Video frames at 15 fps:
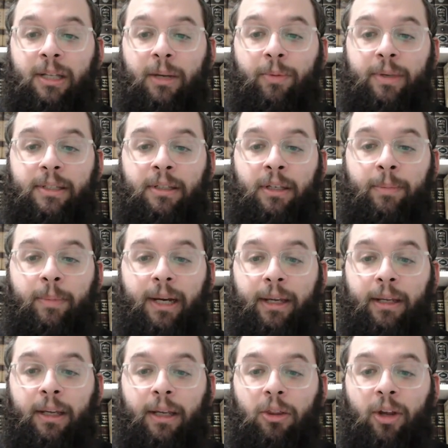like we see by
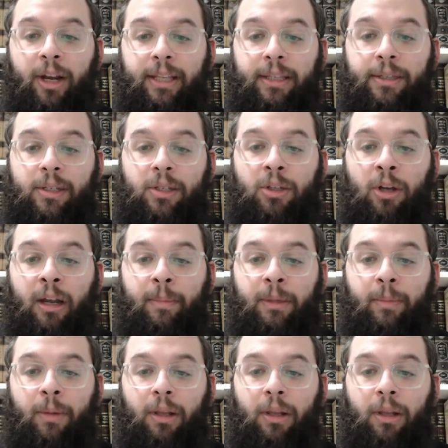Leit and Stein and the